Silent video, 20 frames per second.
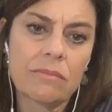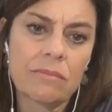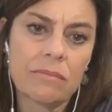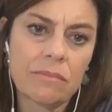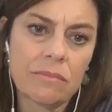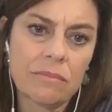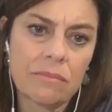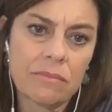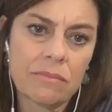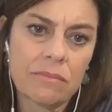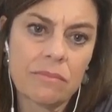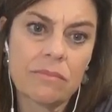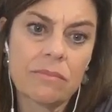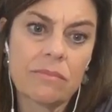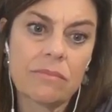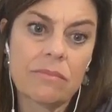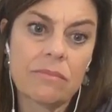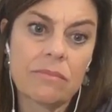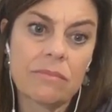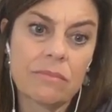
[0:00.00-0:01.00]

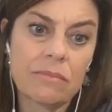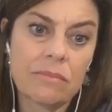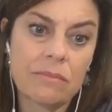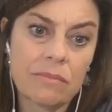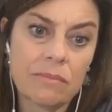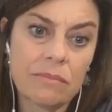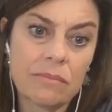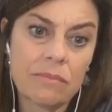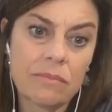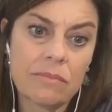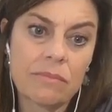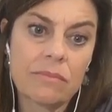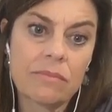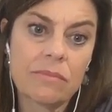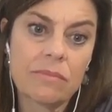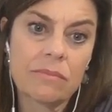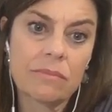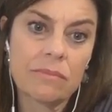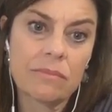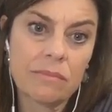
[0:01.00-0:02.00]

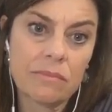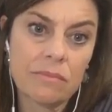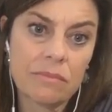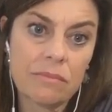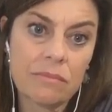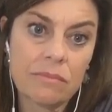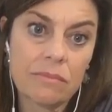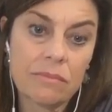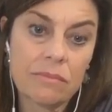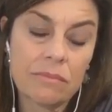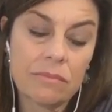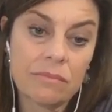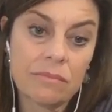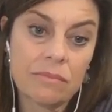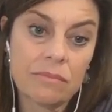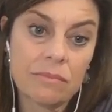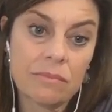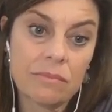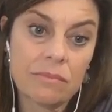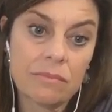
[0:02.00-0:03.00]

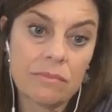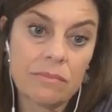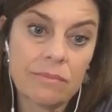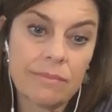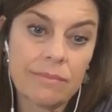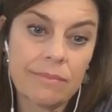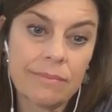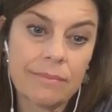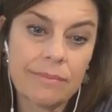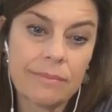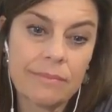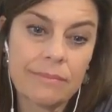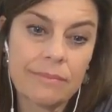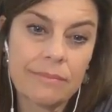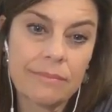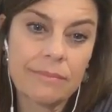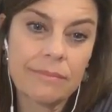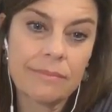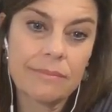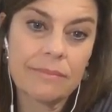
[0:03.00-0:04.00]

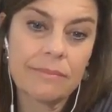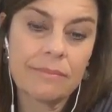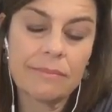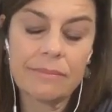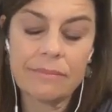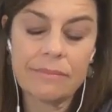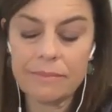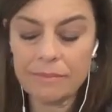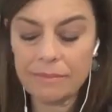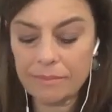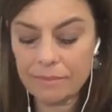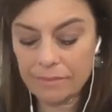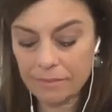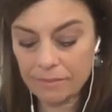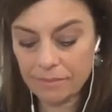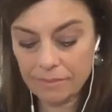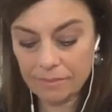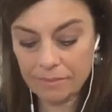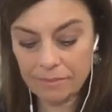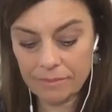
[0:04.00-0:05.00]

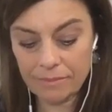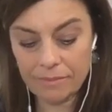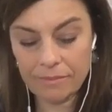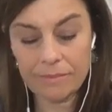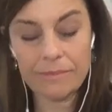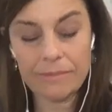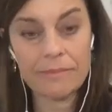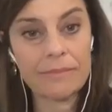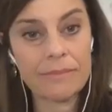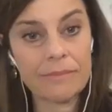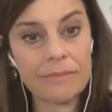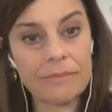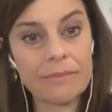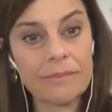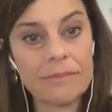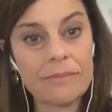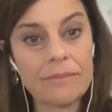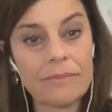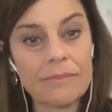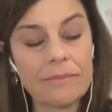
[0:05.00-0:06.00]

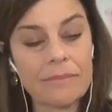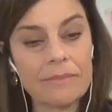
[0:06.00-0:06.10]
No words are spoken by the person on screen.